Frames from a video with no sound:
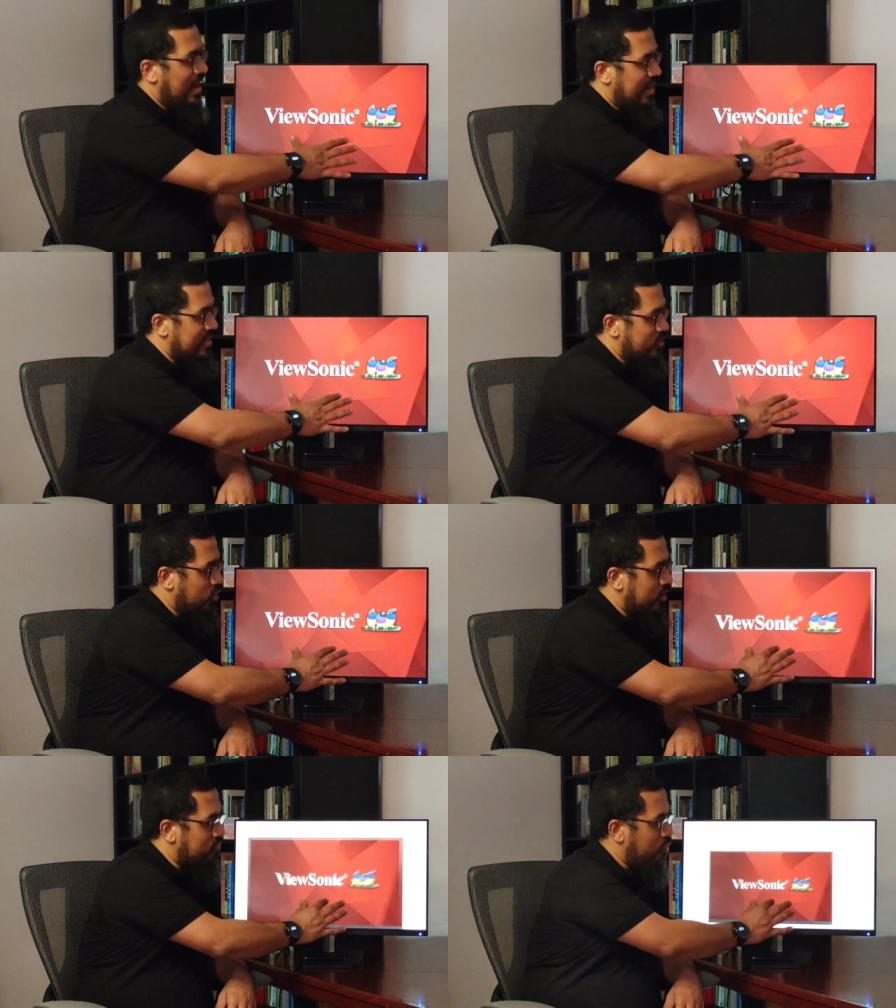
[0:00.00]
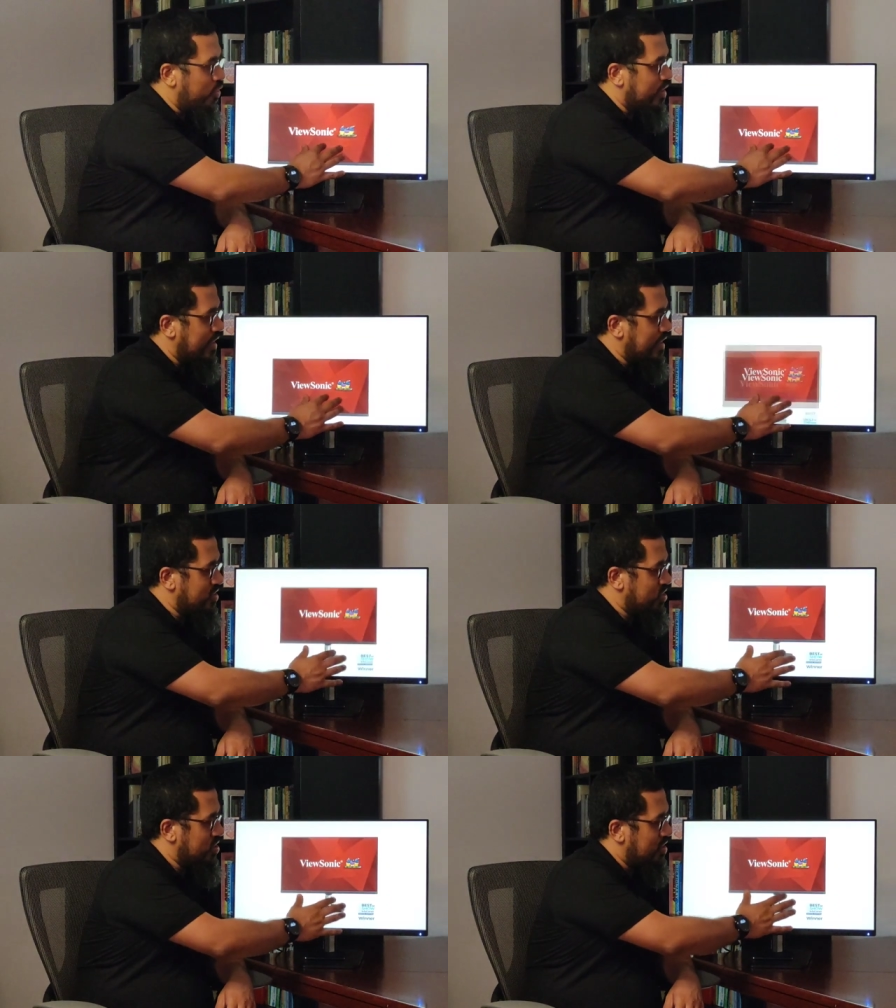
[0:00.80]
and the
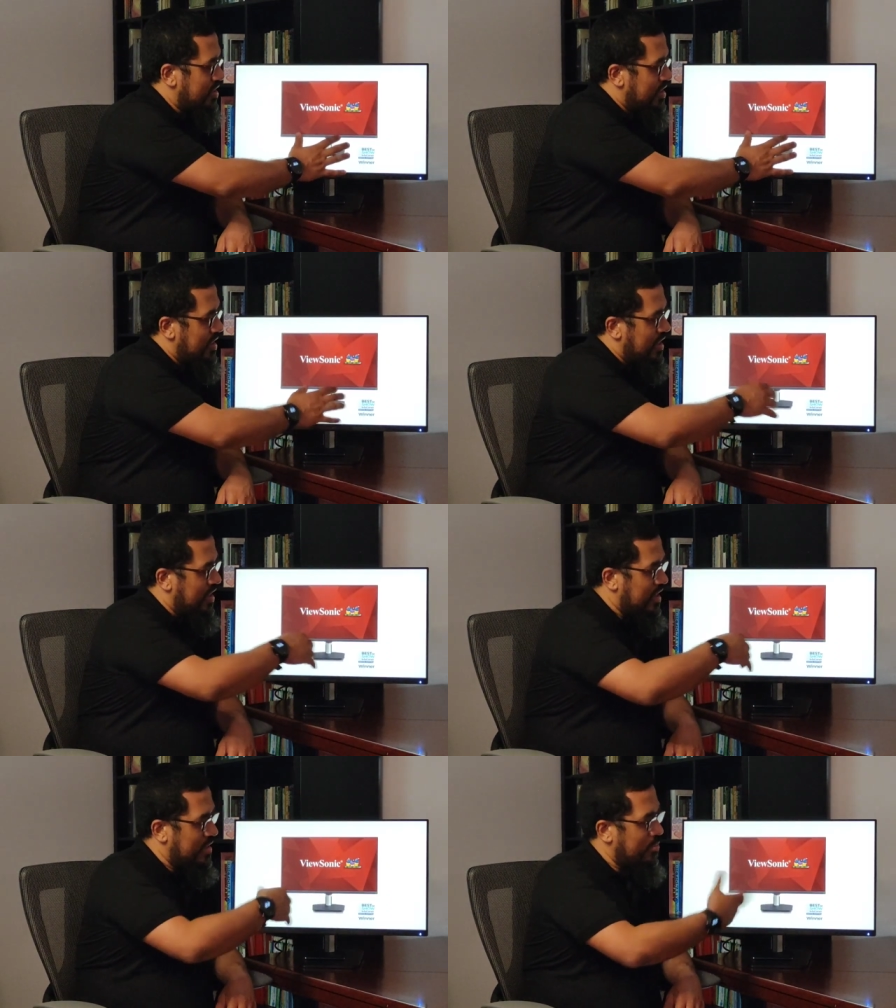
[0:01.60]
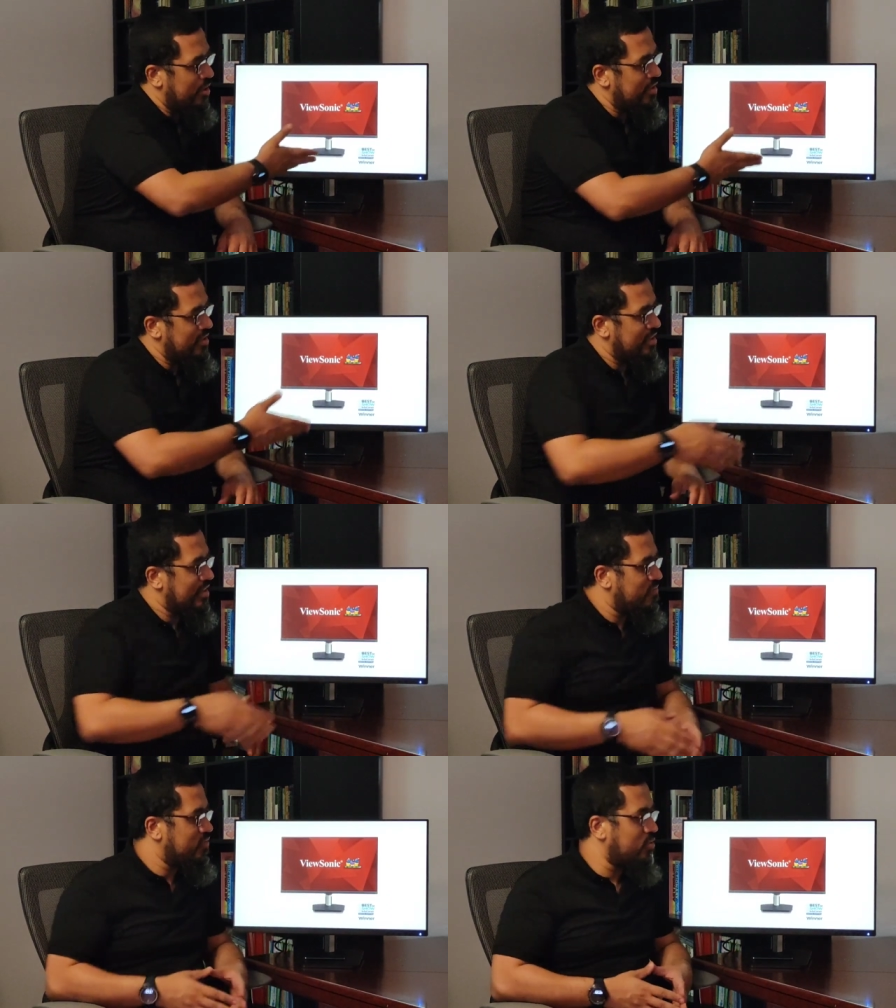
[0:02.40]
24-inch
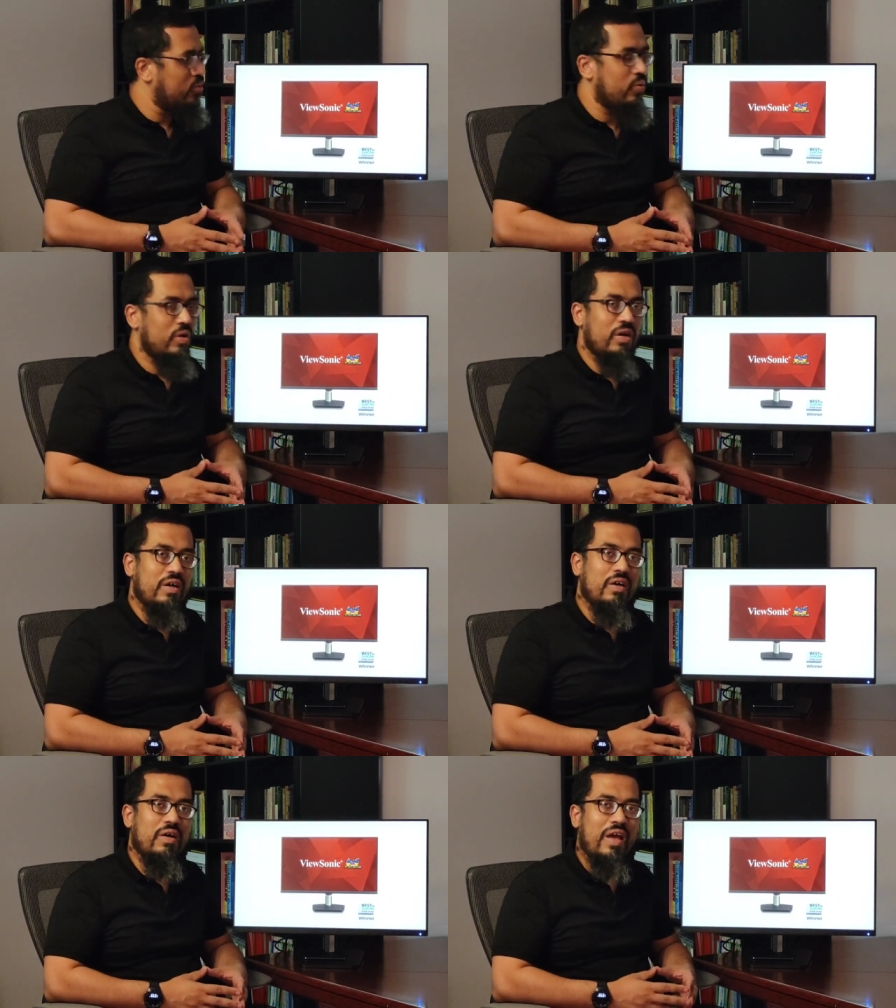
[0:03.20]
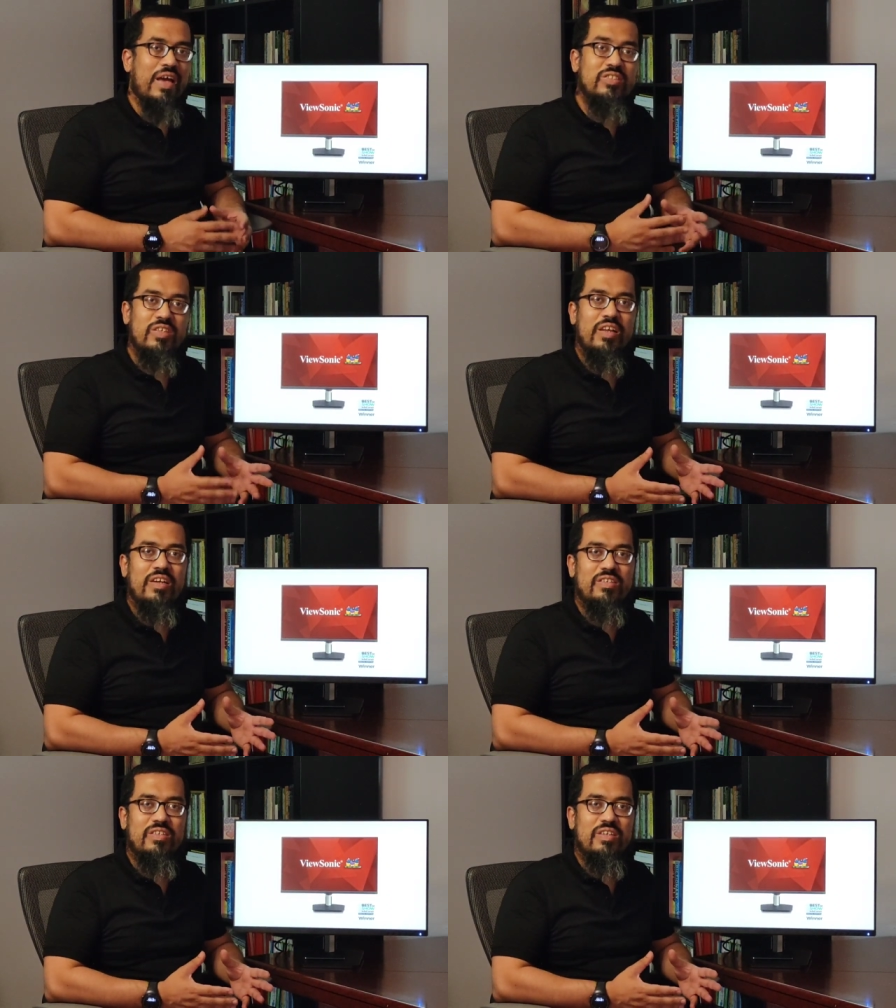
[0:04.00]
monitor gives you
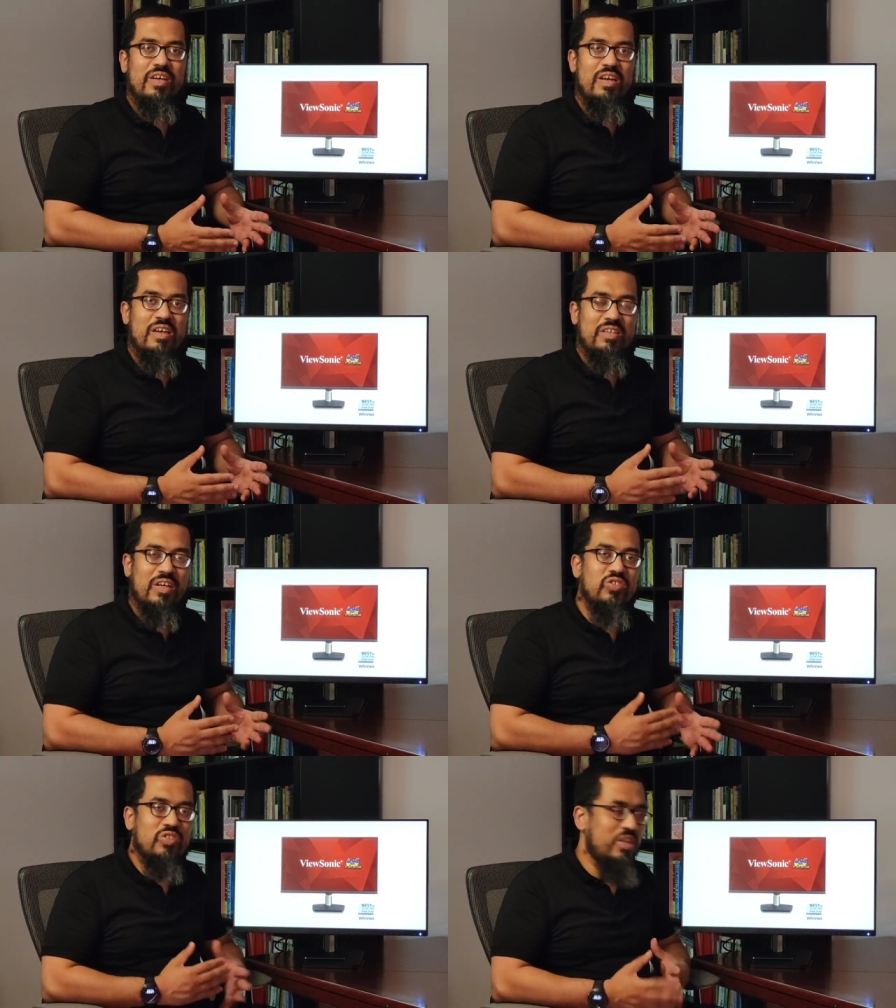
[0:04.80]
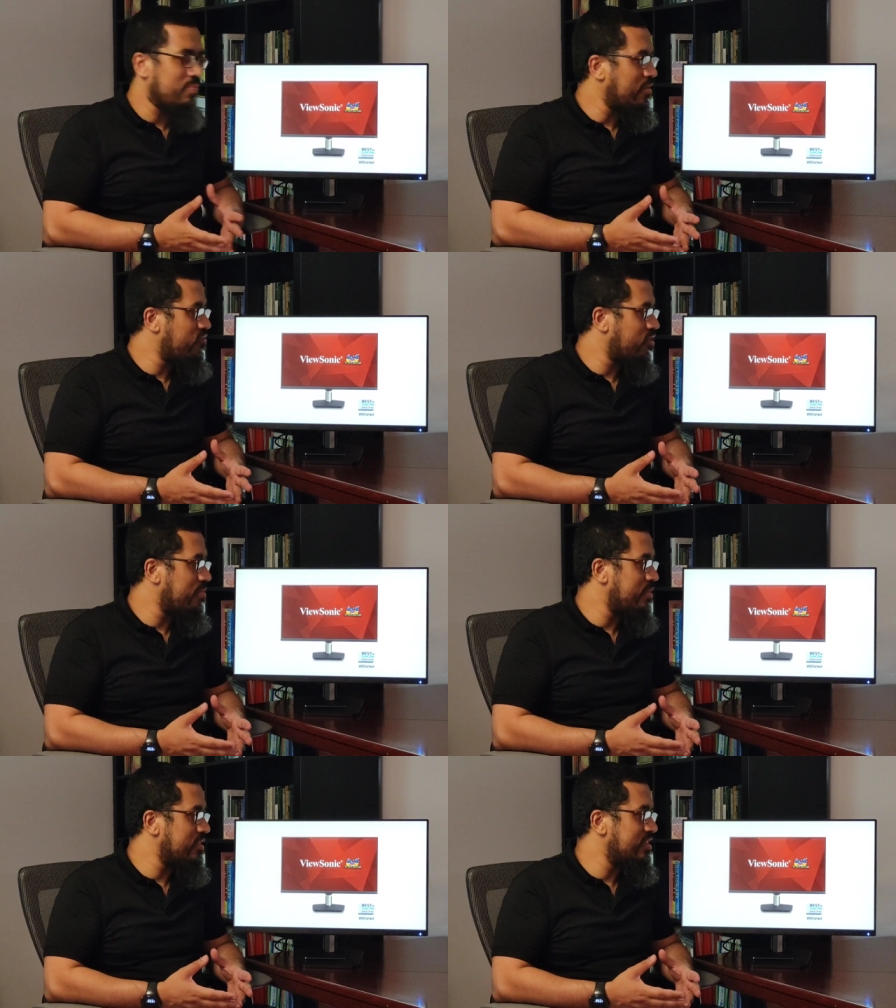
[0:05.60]
excellent touchscreen
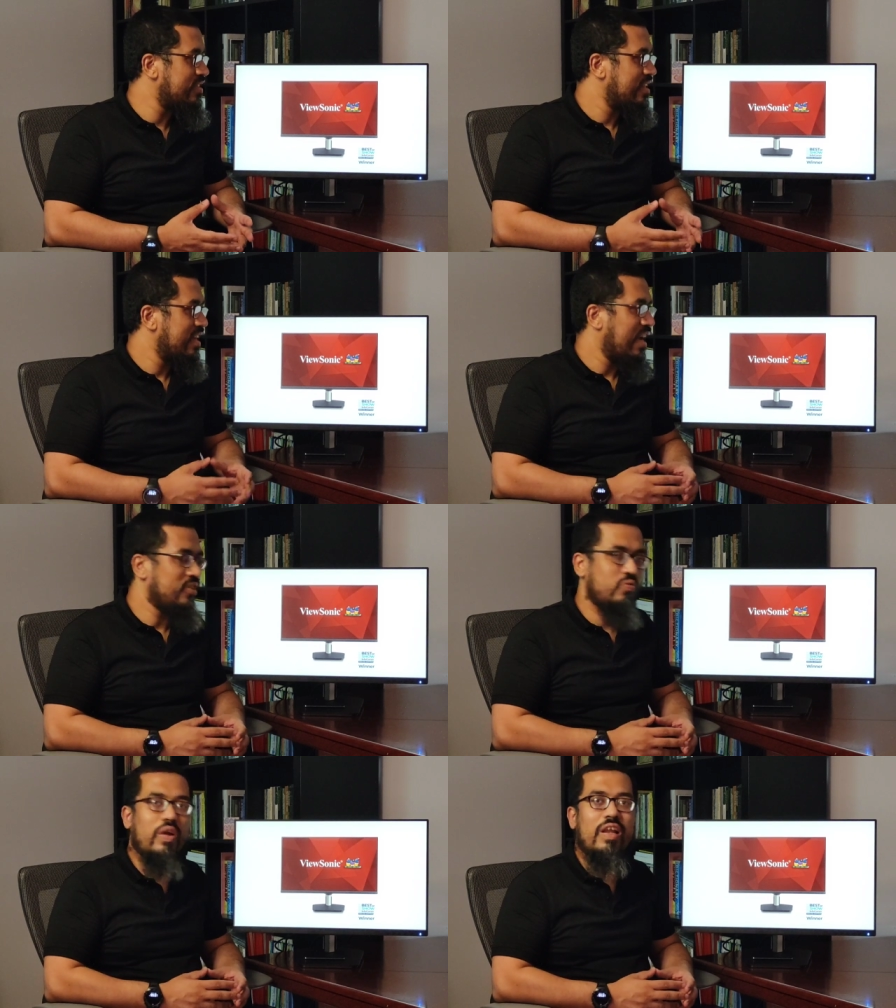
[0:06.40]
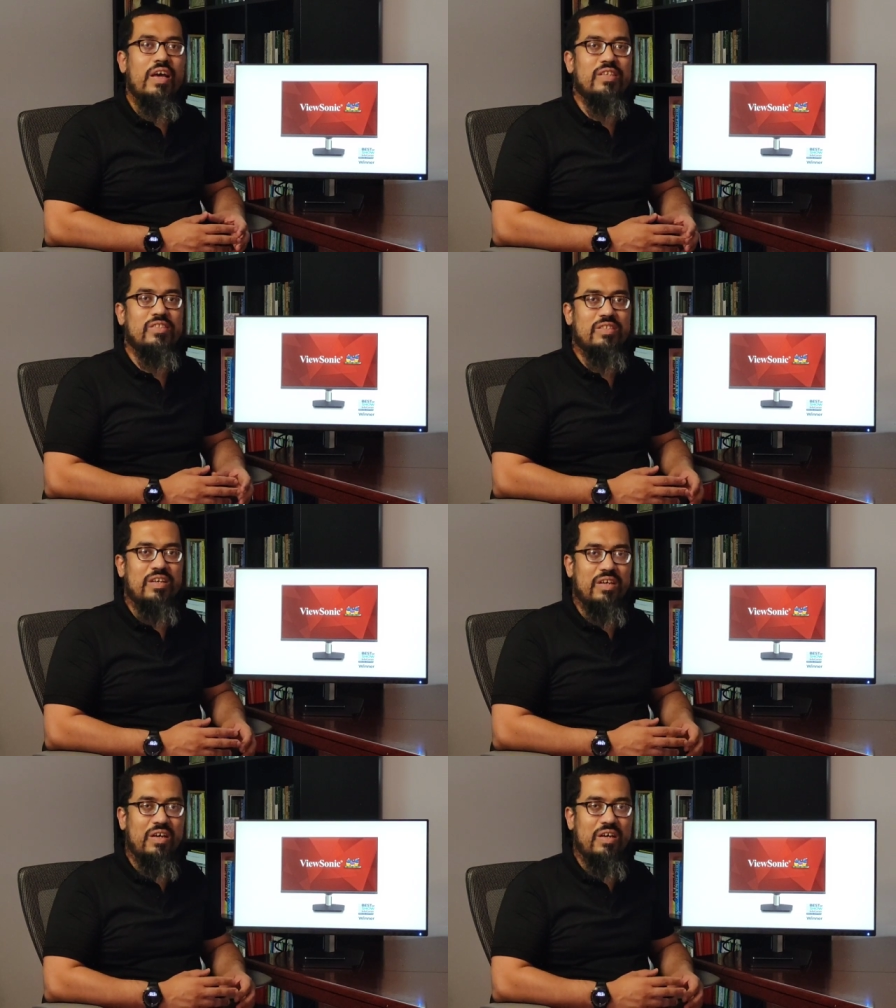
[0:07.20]
performance as well as